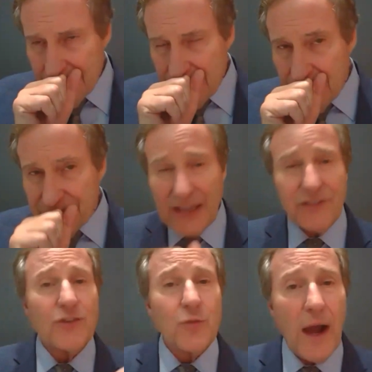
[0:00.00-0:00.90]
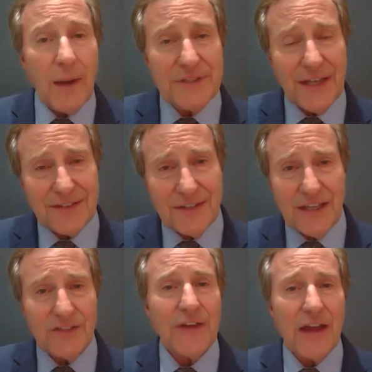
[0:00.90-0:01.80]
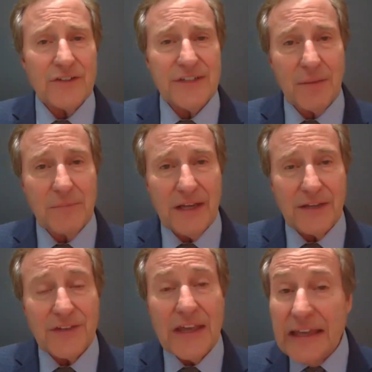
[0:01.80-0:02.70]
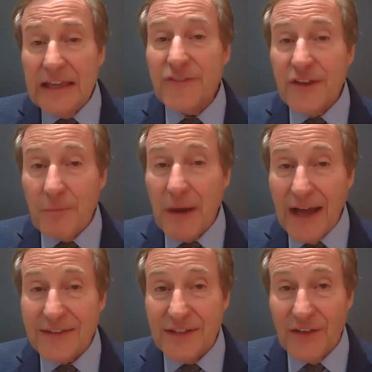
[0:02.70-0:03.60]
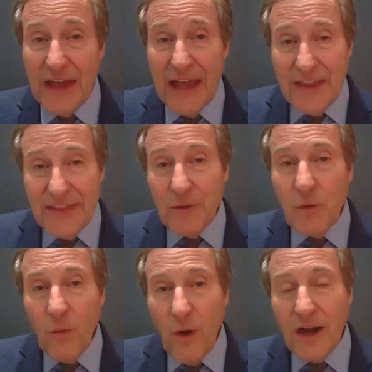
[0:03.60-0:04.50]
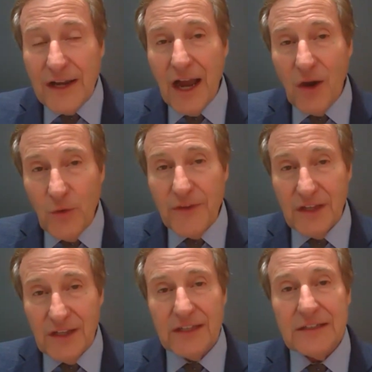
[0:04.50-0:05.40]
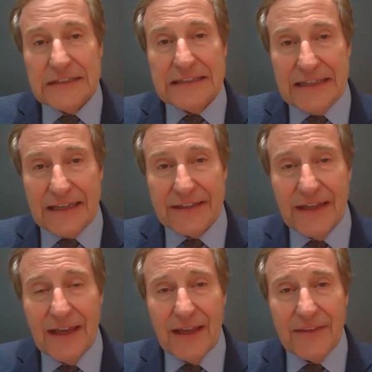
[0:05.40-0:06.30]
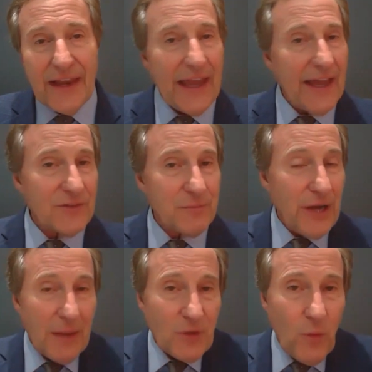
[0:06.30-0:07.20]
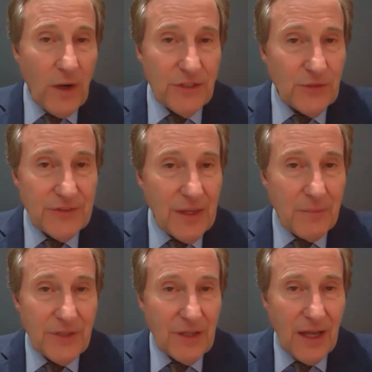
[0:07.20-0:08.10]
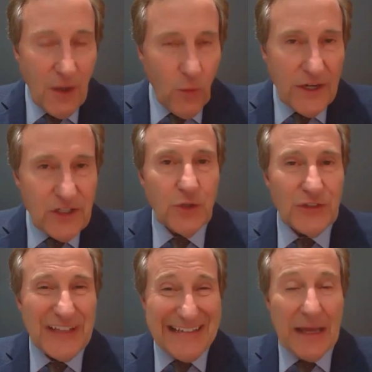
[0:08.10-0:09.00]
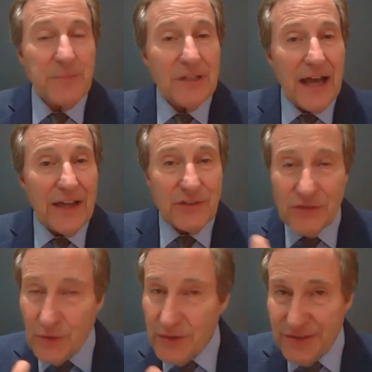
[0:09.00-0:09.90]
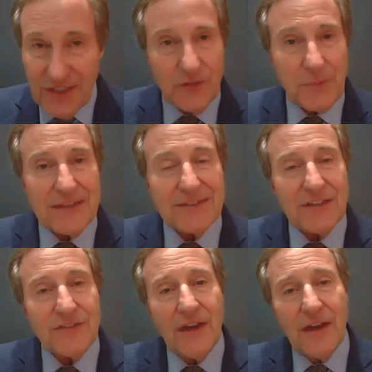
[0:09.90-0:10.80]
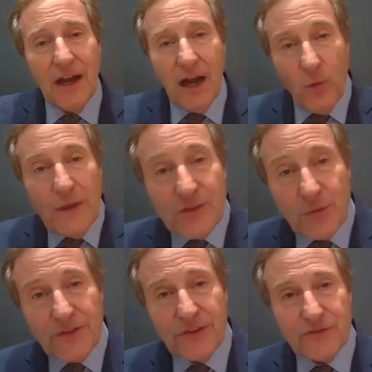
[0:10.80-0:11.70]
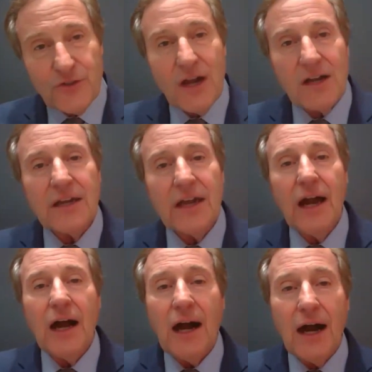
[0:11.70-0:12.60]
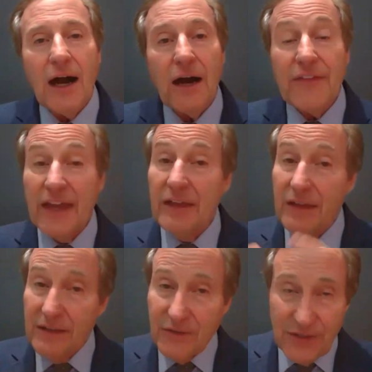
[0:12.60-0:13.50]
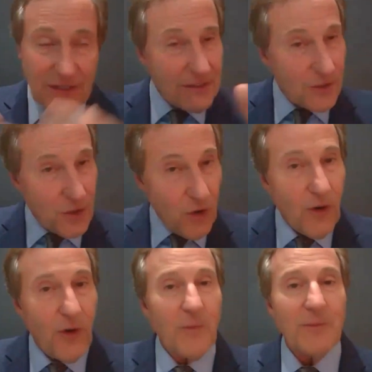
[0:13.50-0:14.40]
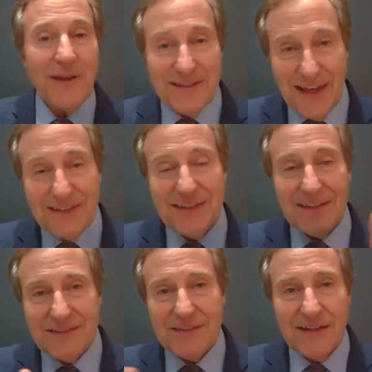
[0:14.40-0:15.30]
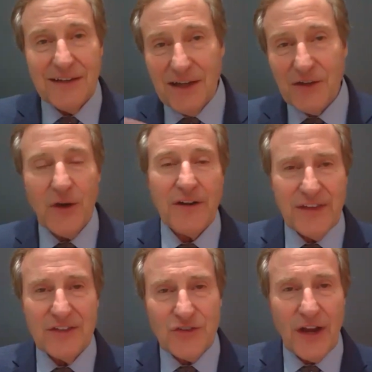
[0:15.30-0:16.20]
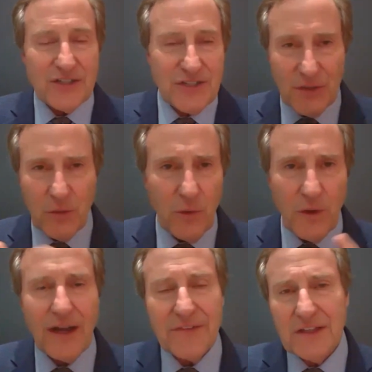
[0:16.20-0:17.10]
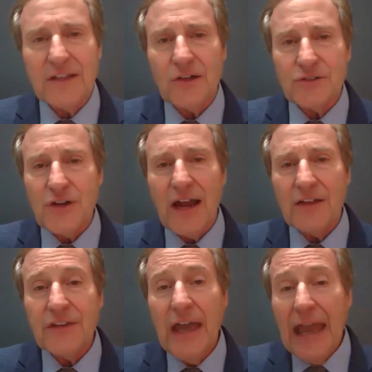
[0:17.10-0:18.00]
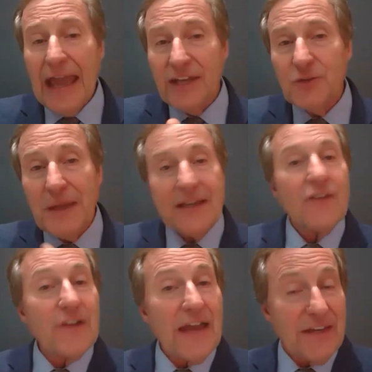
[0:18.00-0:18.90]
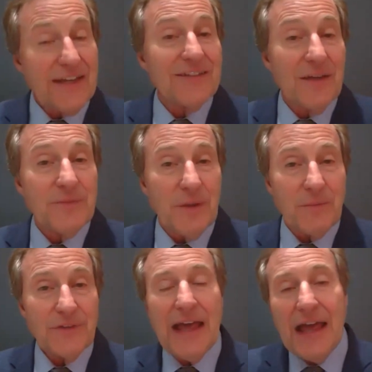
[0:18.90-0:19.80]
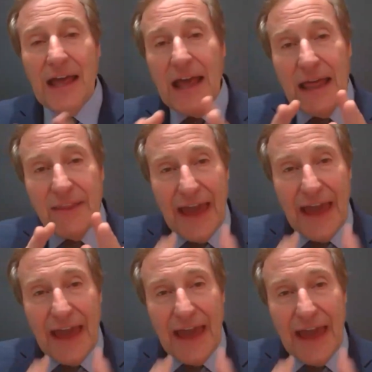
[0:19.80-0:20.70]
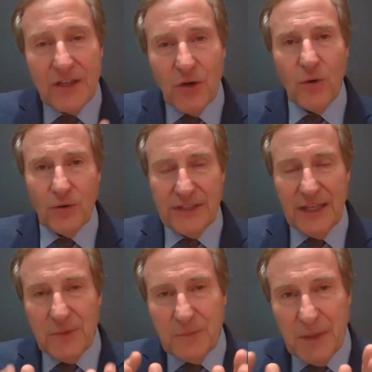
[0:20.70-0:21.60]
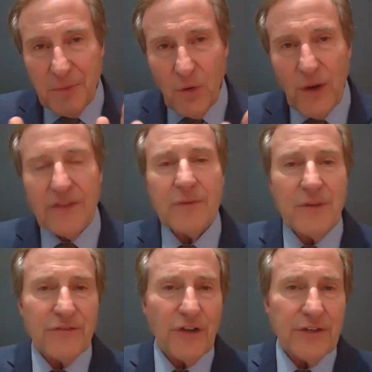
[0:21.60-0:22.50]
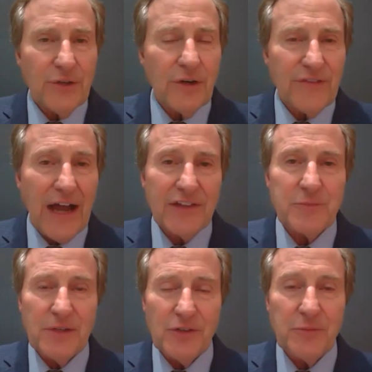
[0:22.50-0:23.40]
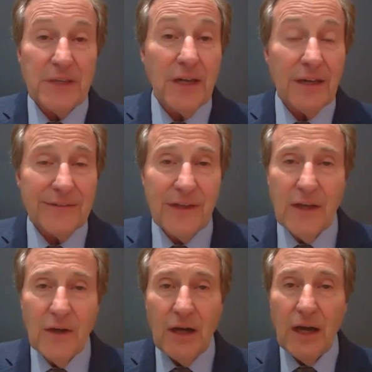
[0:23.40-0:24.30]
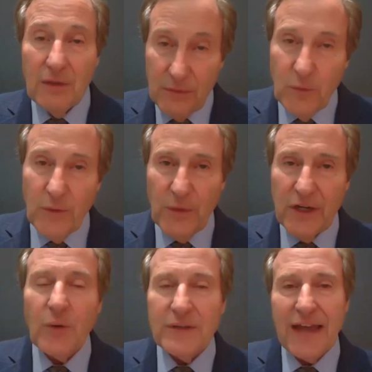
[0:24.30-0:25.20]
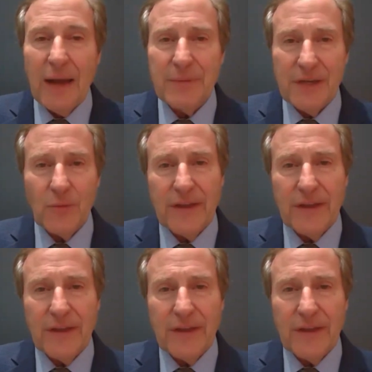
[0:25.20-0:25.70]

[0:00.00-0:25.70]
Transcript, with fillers: has a swab test that takes five or ten minutes. If they're positive, they will walk out with a little kit that has perhaps a one-use nebula, a one-use nebulizer, so it's inexpensive, a week's worth of drug. Uh, they, and they're said, you know, go home. Take this uh, according to the instructions that will work out in the clinical trials, and you may never have any symptoms. That's my goal, keeping people away from the front door of hospitals, because uh, we know what's happening when,